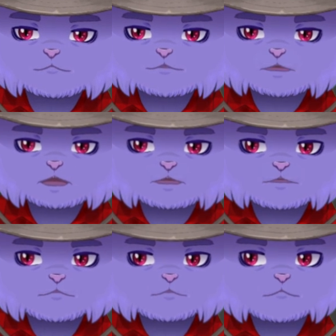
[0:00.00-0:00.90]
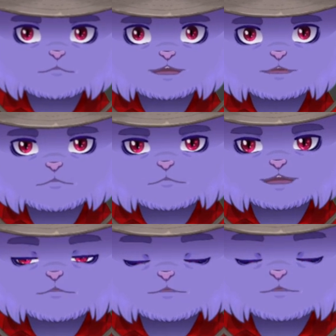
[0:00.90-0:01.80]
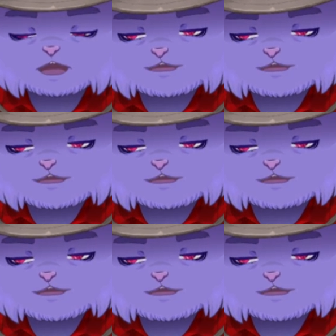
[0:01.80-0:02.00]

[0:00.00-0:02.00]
He took that over for a few